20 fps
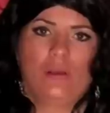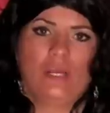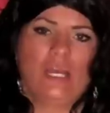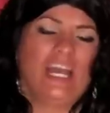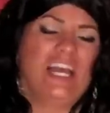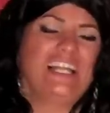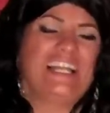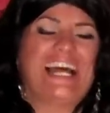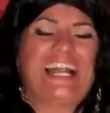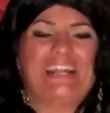
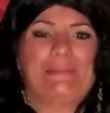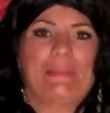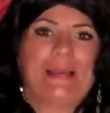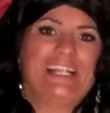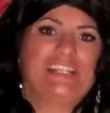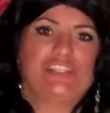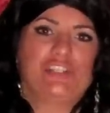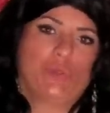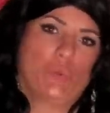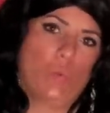A lot of
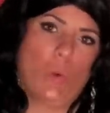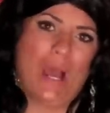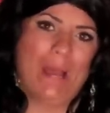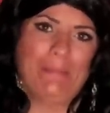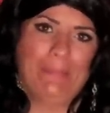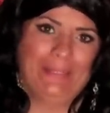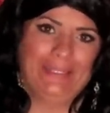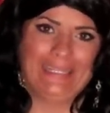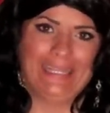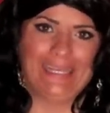men do
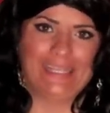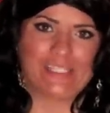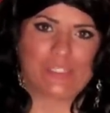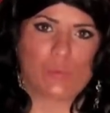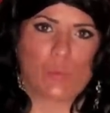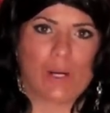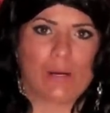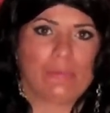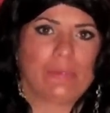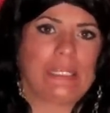what, Melissa?
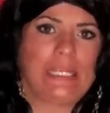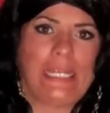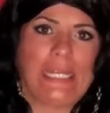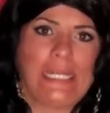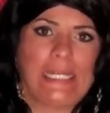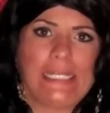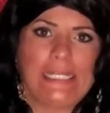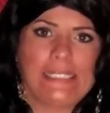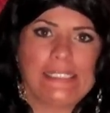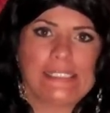Wear
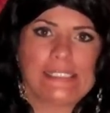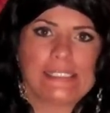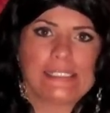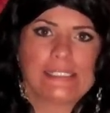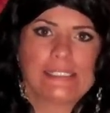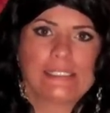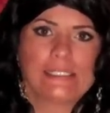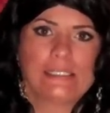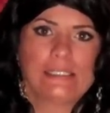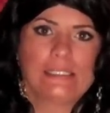bikinis?
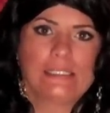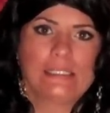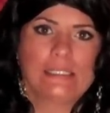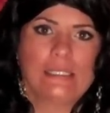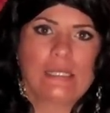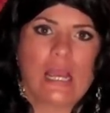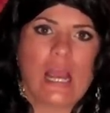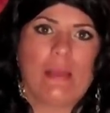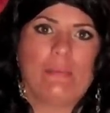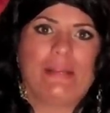
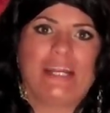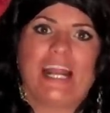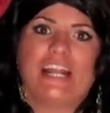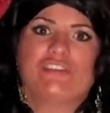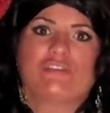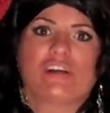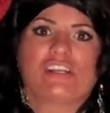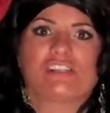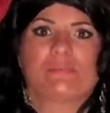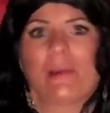I mean, I
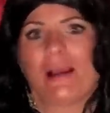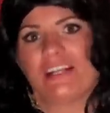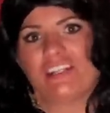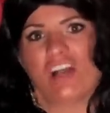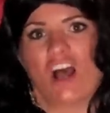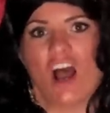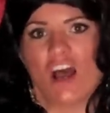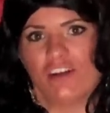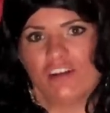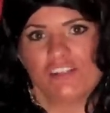dress my
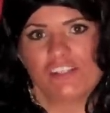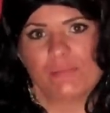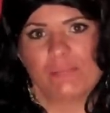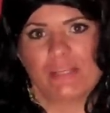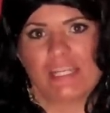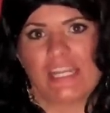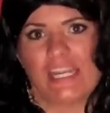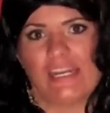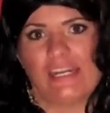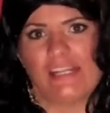daughters in
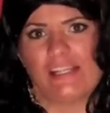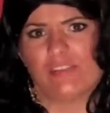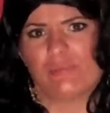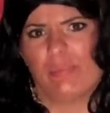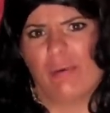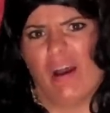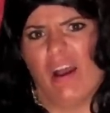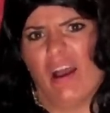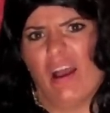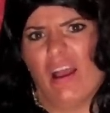bikinis,
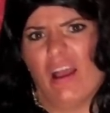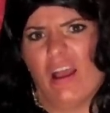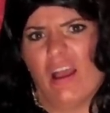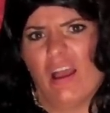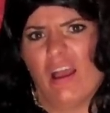but.